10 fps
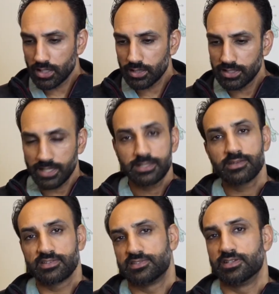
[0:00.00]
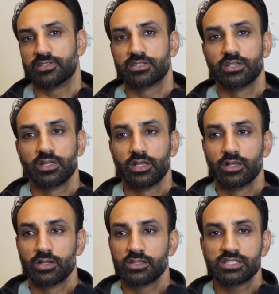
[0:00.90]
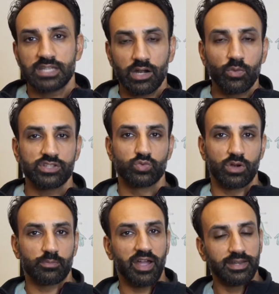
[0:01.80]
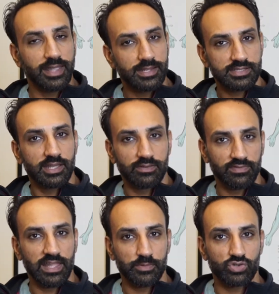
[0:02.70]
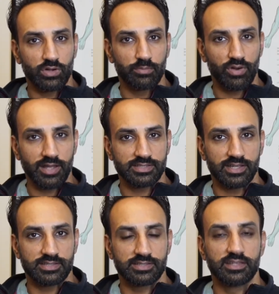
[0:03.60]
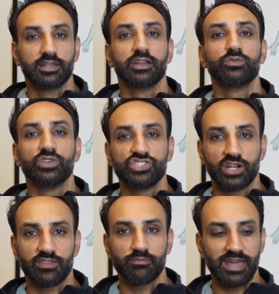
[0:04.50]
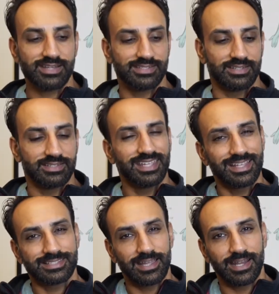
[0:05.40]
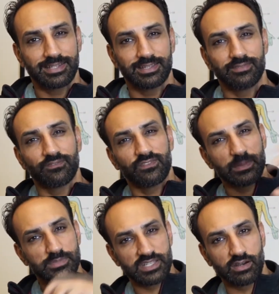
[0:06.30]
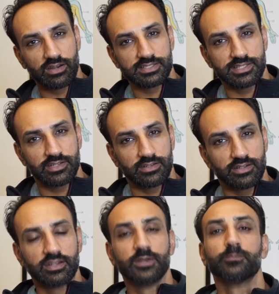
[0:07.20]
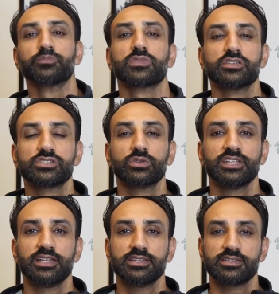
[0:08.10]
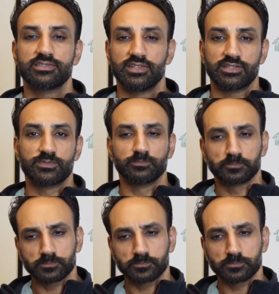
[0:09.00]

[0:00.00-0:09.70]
The idea is this. Steroids work by an anti-inflammatory process. Regenerative medicine takes that idea and flips it on its ear. So the idea is this.